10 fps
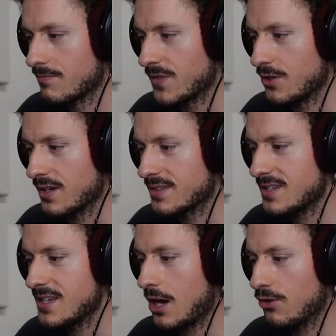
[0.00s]
you can
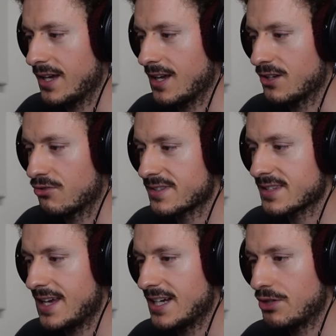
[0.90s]
see how they get
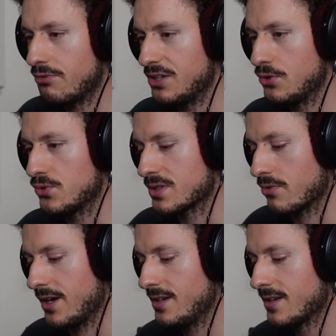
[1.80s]
slightly reduced,
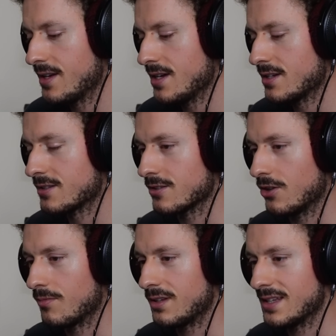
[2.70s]
right?
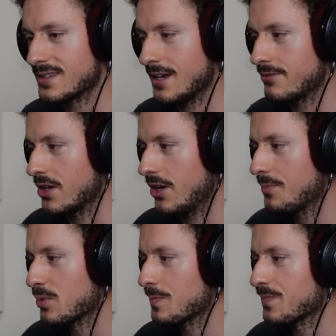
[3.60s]
So let's save that
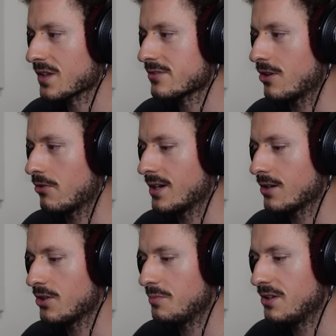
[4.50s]
up. It's already
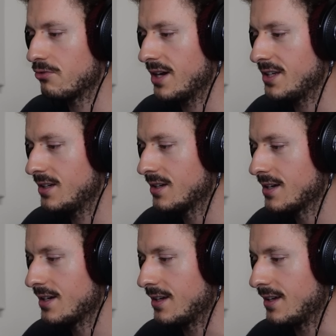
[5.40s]
going to be ready
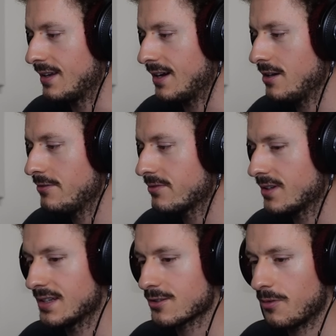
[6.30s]
in live.
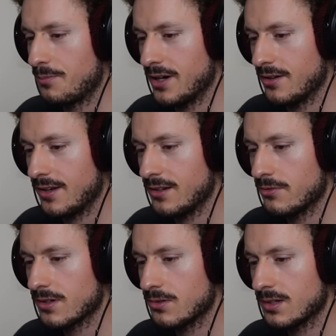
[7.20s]
And let's compare that
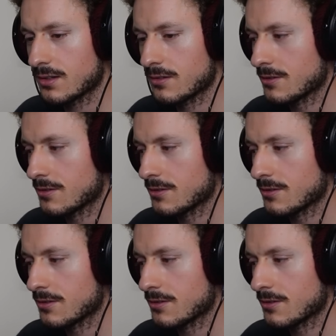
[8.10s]
real quick.